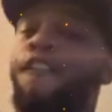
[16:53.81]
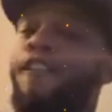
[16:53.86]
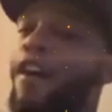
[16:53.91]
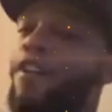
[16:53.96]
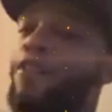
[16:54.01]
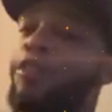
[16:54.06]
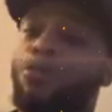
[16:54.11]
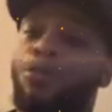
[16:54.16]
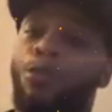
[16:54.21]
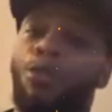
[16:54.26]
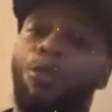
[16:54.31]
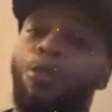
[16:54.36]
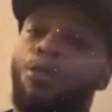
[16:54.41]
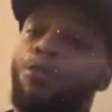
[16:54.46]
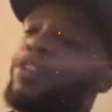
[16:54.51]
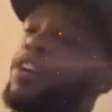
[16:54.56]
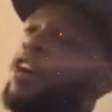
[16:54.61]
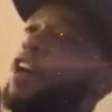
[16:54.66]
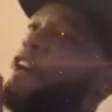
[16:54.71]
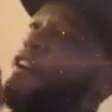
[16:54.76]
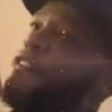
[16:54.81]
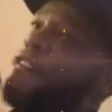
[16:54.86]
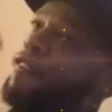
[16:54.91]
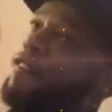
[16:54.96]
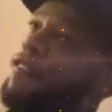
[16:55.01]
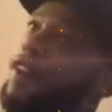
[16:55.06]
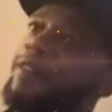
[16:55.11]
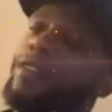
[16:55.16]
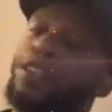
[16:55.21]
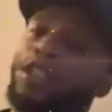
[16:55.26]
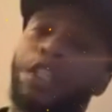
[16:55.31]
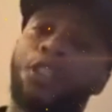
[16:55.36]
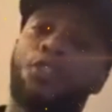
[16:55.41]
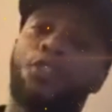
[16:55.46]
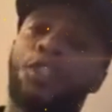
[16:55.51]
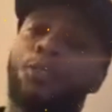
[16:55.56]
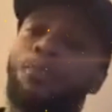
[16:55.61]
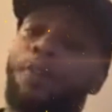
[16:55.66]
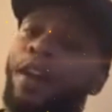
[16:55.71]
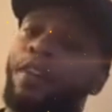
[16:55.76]
Very rude, very
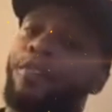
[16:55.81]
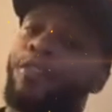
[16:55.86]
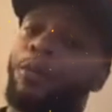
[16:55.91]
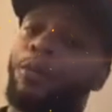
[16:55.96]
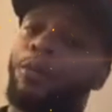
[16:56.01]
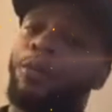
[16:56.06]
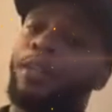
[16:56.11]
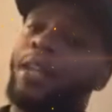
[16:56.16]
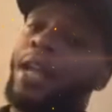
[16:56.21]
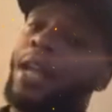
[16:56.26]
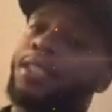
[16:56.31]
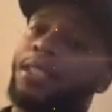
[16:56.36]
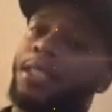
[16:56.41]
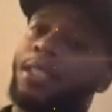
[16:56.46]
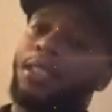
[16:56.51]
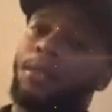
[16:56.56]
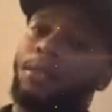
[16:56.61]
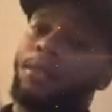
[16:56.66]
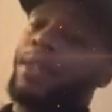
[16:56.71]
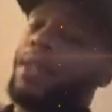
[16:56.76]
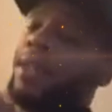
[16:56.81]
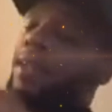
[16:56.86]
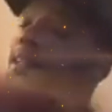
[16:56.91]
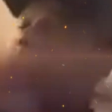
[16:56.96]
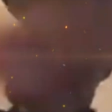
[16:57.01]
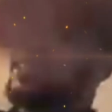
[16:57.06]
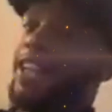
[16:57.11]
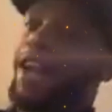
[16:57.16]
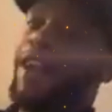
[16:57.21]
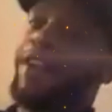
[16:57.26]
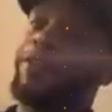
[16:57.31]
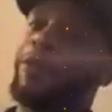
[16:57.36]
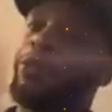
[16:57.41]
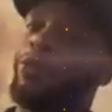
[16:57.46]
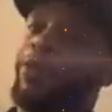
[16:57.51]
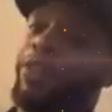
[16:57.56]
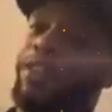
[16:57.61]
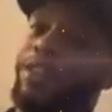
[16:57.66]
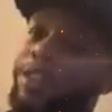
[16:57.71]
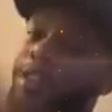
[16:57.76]
disrespectful, not just to me, to
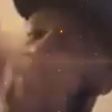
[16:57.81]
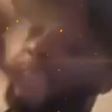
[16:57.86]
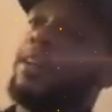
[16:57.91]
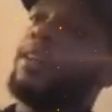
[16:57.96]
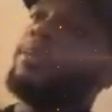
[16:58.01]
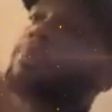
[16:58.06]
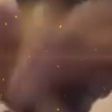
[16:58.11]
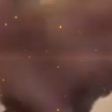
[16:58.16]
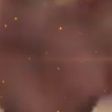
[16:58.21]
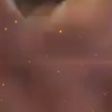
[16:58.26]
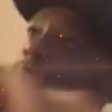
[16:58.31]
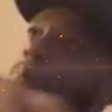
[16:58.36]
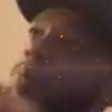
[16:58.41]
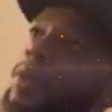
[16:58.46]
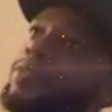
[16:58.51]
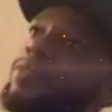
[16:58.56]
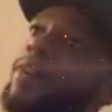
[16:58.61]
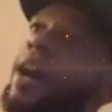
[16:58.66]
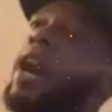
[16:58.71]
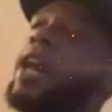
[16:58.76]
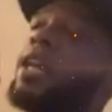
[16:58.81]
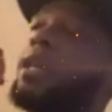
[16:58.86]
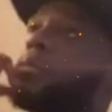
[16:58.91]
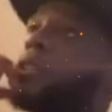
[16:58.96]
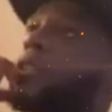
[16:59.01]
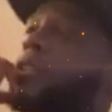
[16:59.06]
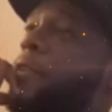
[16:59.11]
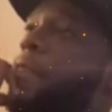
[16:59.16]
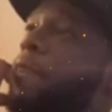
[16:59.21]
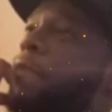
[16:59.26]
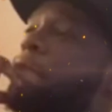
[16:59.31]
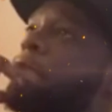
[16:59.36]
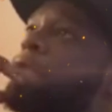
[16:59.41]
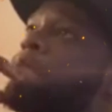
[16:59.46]
everyone. But that speaks volumes.